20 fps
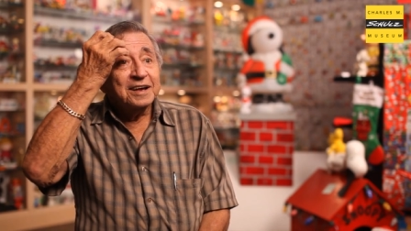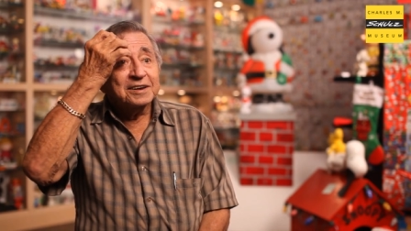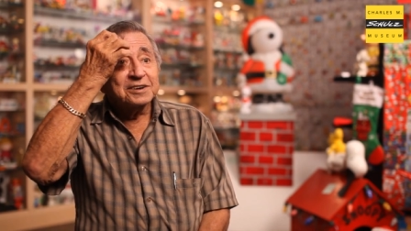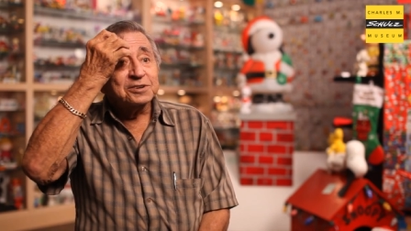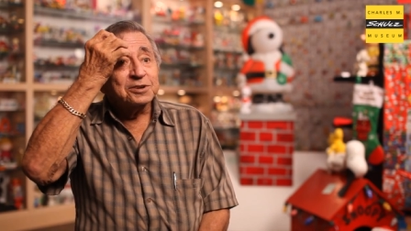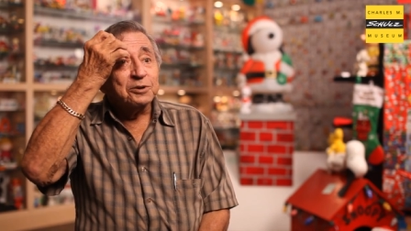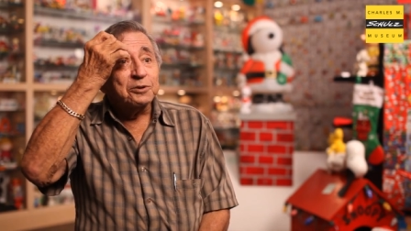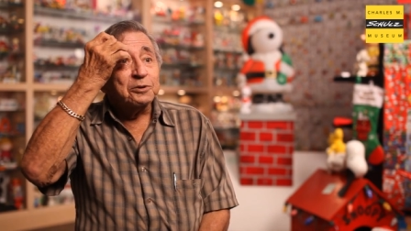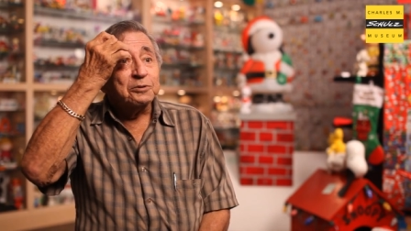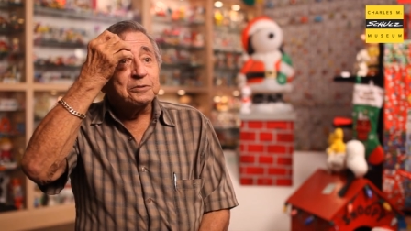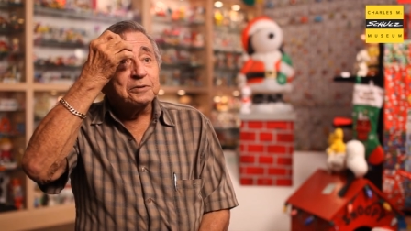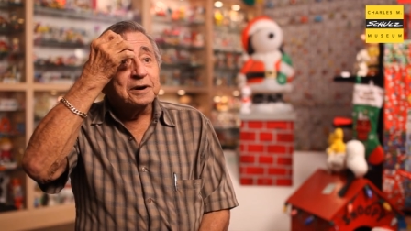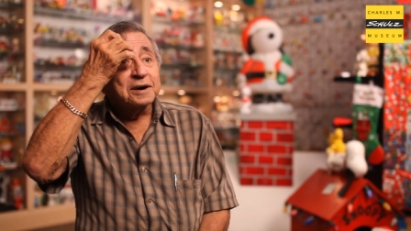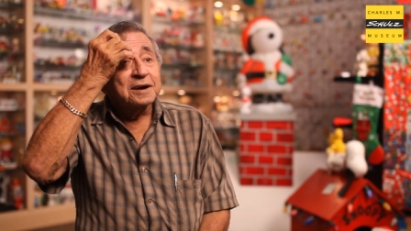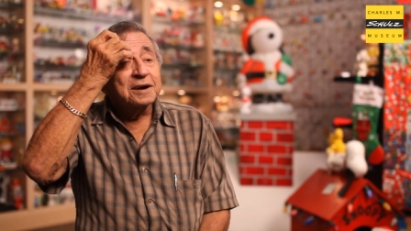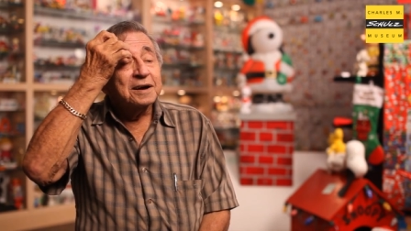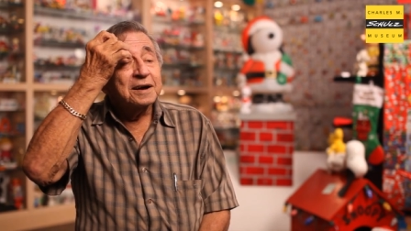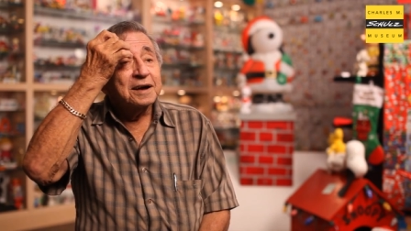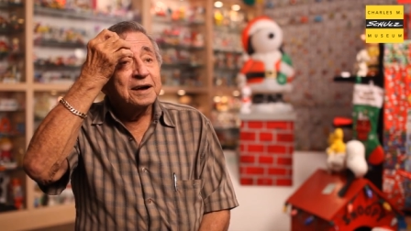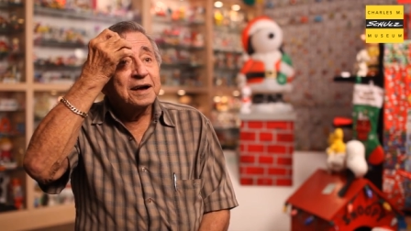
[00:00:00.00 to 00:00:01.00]
So
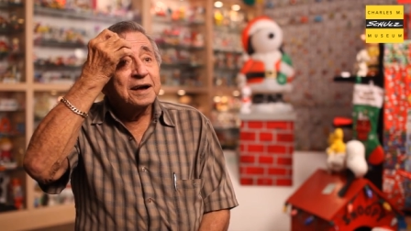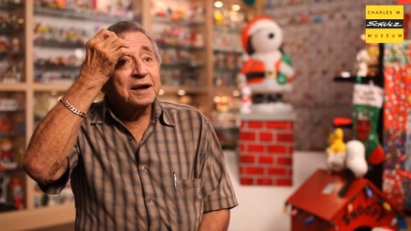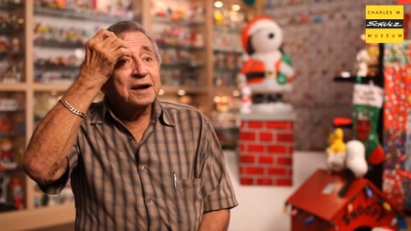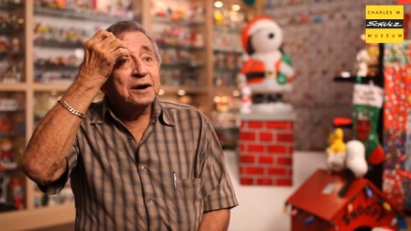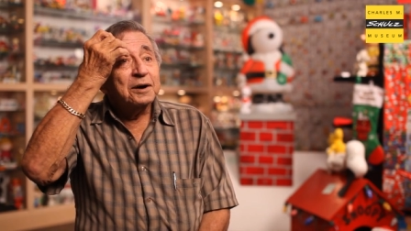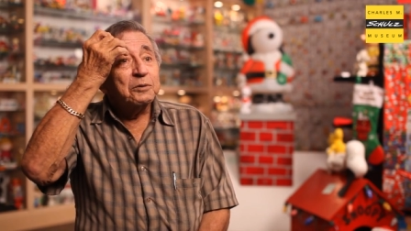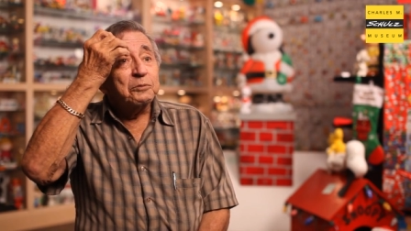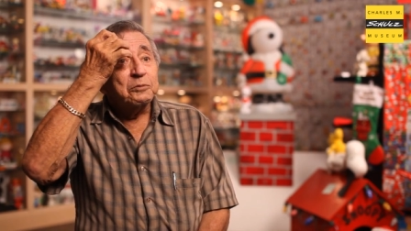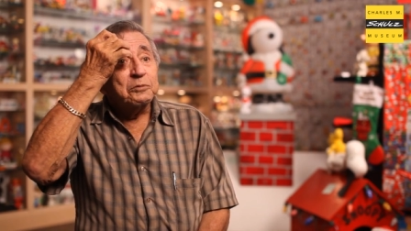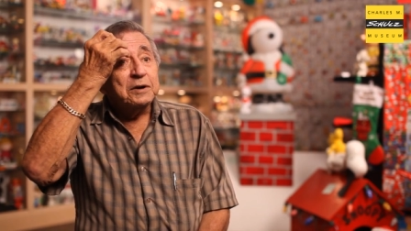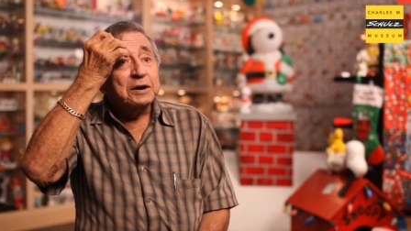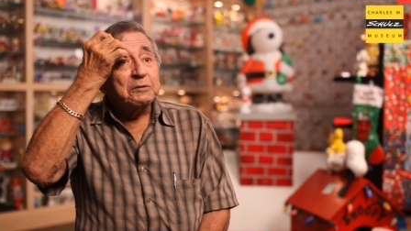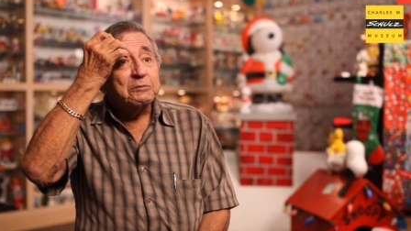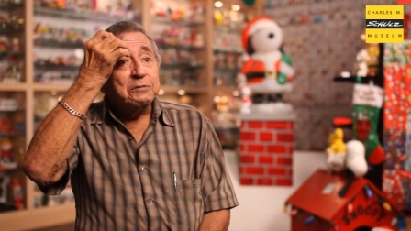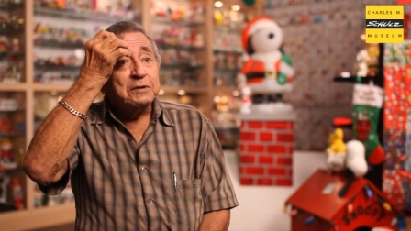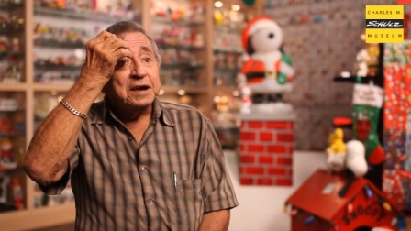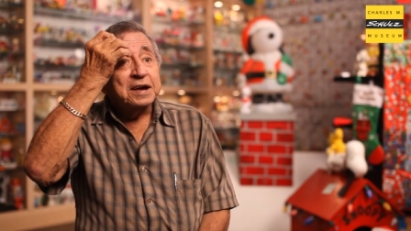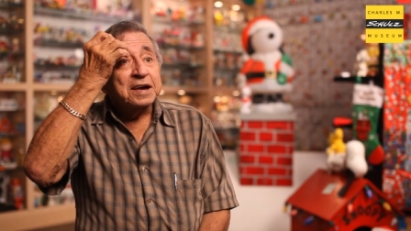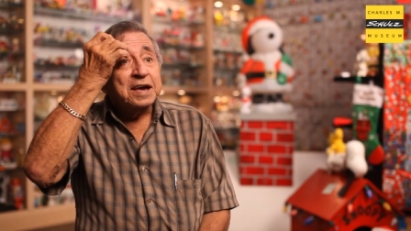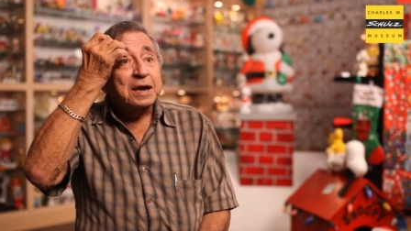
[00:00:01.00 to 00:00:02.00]
uh, we
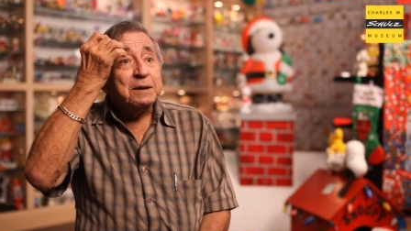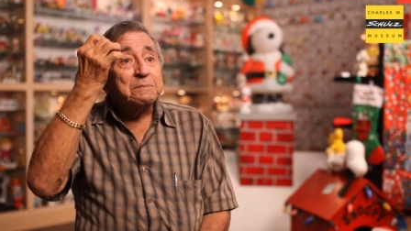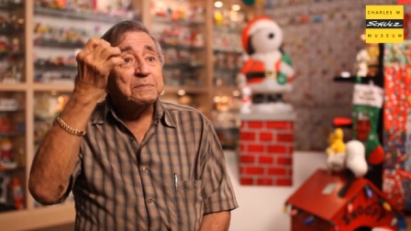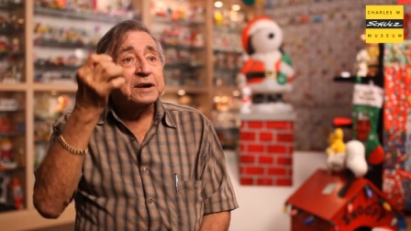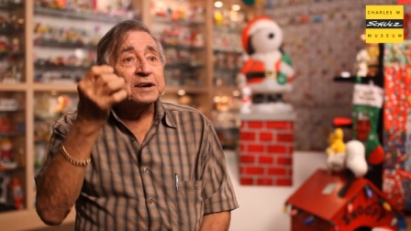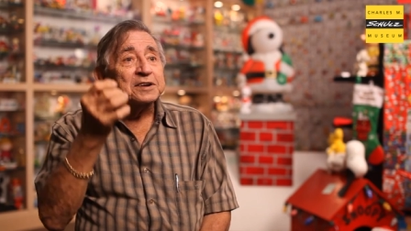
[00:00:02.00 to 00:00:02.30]
we keep